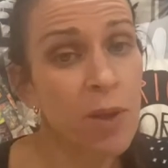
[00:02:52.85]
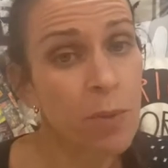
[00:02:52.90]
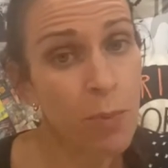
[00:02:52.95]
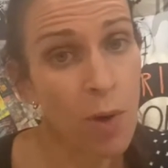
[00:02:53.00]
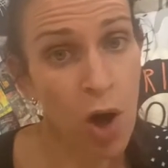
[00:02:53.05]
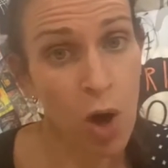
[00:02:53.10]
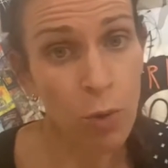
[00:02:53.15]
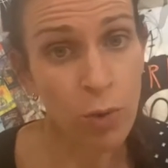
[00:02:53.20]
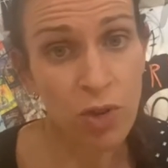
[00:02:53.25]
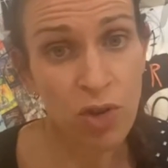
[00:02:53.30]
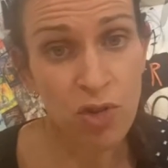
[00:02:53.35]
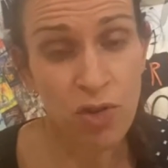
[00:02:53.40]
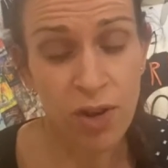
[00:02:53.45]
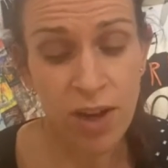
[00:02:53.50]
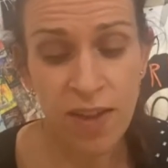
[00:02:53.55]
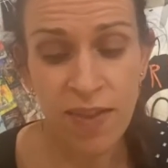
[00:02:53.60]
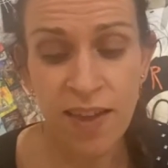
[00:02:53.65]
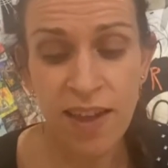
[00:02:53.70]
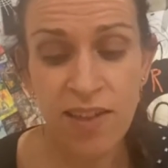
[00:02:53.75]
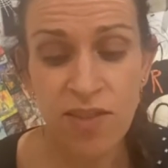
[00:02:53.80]

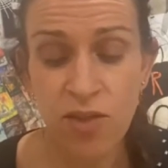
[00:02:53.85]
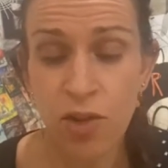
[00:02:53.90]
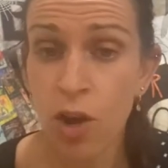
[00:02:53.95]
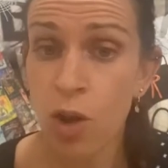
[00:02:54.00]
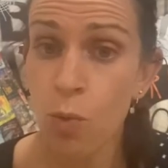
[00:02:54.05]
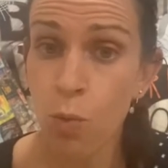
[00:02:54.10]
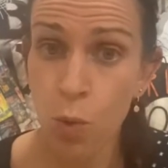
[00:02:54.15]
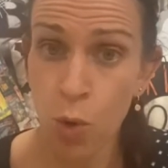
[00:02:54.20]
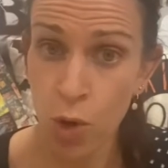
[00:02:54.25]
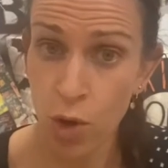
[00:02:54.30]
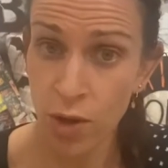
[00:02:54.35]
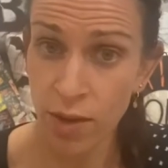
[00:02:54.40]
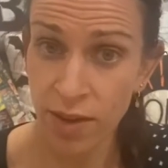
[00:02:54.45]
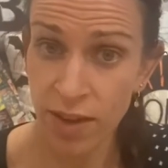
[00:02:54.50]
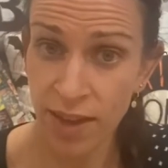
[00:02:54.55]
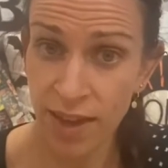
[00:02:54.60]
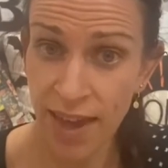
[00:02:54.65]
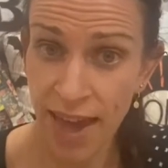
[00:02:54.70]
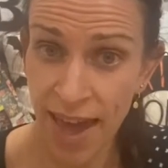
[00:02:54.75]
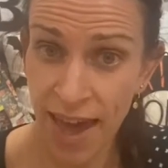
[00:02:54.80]
Poetry, there's no word
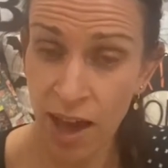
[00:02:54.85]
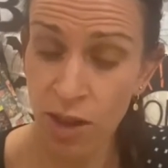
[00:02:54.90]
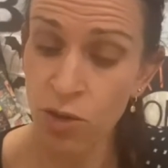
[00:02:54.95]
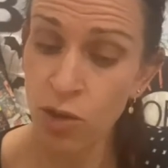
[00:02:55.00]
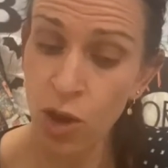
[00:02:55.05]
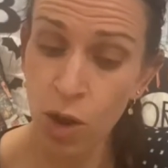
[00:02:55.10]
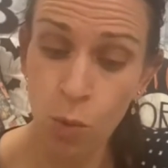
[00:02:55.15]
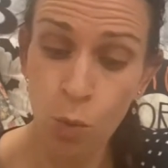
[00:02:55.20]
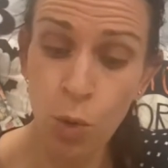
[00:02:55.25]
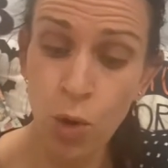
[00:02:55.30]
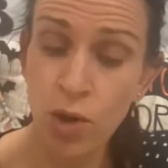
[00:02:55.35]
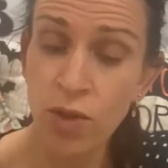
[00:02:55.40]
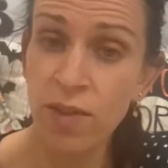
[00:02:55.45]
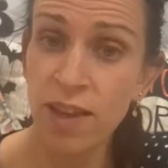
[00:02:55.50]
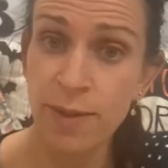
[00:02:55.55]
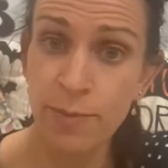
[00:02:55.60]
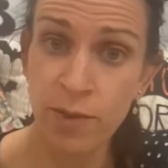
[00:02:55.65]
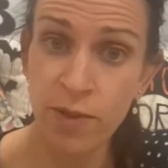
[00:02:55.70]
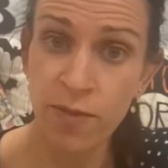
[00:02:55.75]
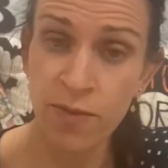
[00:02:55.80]
count, no word
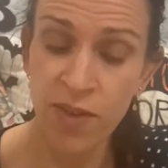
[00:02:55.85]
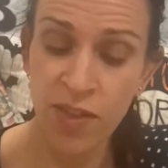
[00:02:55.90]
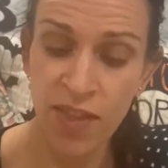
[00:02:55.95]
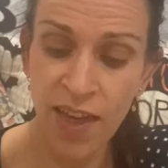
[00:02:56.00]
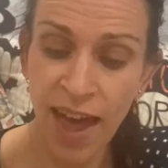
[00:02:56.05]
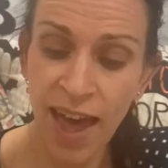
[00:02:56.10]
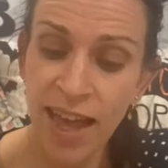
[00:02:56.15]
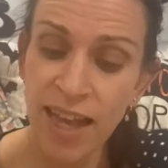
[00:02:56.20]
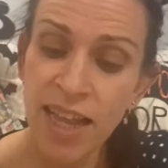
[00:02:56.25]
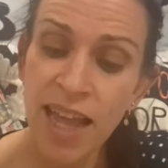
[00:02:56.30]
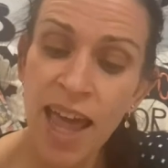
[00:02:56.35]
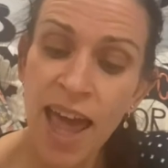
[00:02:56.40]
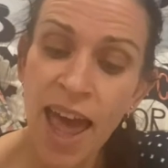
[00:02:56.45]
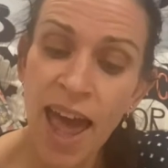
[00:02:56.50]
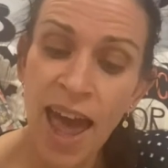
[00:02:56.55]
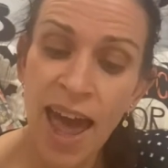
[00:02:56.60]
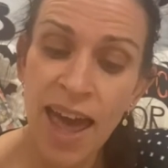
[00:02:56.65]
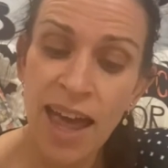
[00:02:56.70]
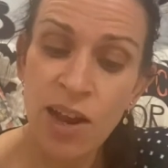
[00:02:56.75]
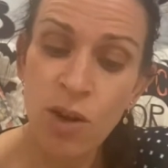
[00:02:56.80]
limit for that.
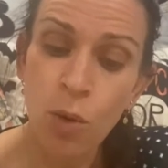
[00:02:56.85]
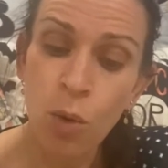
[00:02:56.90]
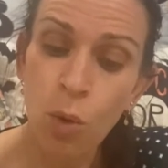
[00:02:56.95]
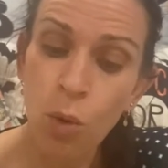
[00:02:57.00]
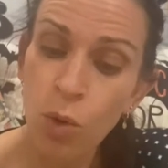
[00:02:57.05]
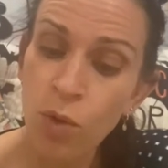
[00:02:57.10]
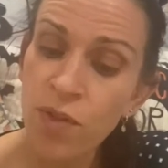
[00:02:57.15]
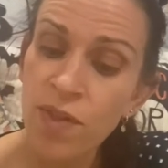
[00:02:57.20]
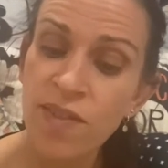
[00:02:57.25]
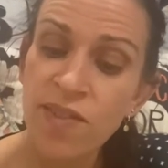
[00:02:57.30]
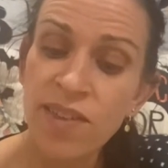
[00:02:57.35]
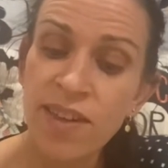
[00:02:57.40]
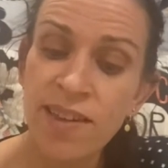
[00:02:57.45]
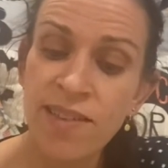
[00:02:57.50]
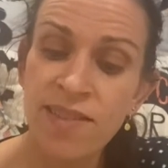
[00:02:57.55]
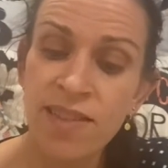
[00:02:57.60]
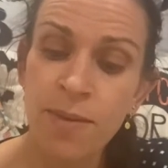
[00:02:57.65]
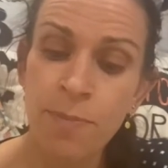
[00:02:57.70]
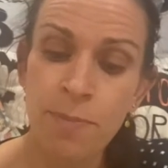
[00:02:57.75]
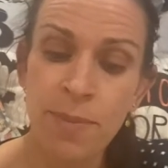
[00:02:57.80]
And authors can
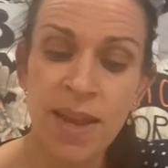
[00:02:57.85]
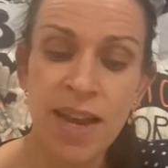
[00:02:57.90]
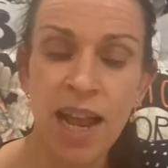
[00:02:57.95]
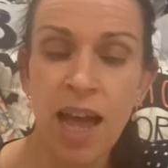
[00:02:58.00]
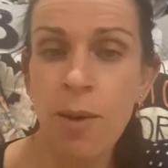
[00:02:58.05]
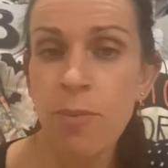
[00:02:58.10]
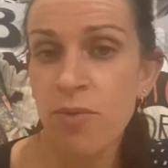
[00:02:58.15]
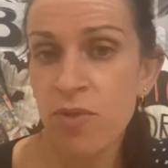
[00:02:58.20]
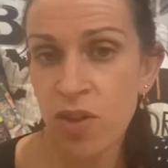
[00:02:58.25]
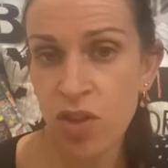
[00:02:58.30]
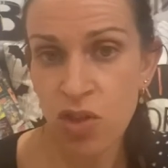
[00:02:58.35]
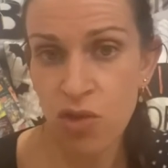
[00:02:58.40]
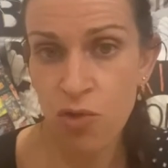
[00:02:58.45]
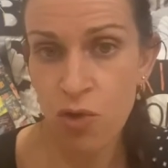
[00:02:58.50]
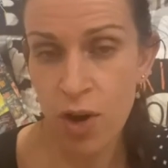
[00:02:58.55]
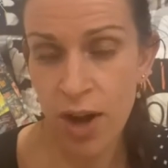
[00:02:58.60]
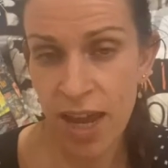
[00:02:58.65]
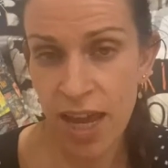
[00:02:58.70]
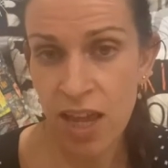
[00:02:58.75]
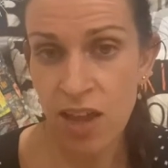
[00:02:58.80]
submit up to
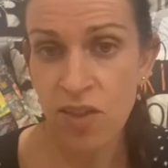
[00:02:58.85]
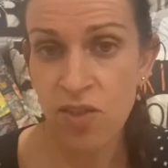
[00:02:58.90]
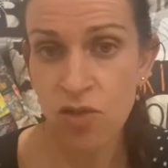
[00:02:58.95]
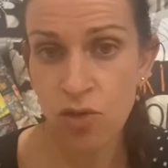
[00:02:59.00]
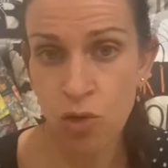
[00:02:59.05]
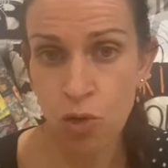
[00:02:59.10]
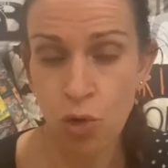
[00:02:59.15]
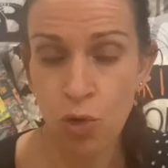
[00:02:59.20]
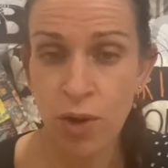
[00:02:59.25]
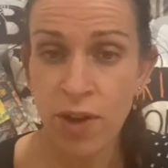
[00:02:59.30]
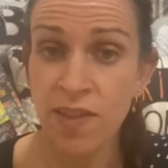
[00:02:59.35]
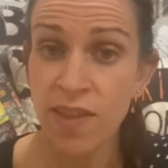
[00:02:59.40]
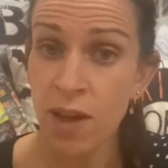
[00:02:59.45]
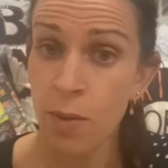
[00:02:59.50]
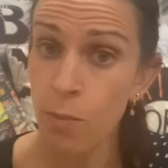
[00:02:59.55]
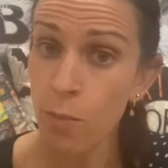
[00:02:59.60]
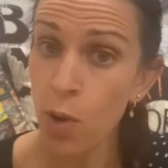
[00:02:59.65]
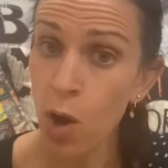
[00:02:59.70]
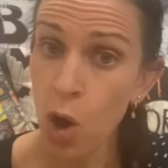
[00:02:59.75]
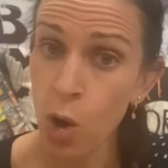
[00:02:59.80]
3 stories
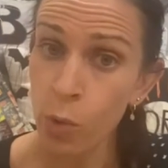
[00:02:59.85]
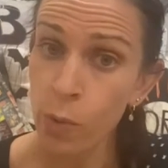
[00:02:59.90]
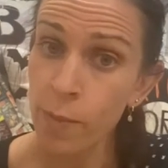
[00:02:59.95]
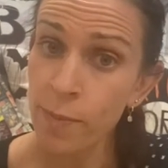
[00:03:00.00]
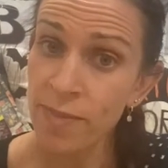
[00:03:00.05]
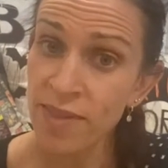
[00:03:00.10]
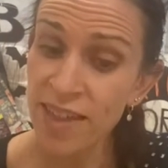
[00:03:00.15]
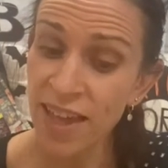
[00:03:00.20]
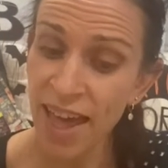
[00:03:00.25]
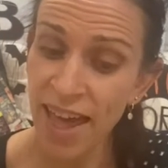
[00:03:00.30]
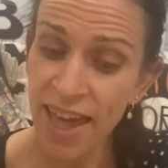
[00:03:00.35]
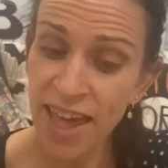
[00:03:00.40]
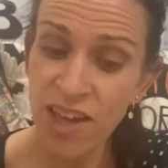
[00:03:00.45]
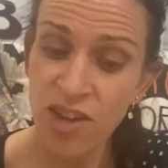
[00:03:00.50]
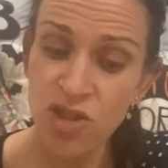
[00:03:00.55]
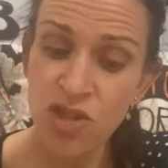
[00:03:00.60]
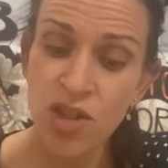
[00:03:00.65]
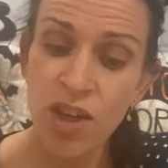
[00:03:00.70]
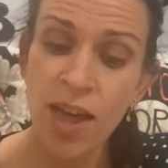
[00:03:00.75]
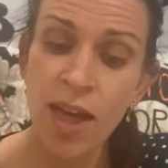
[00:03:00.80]
and poems
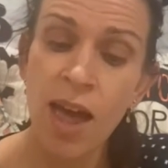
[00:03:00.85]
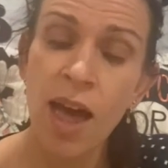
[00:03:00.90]
each.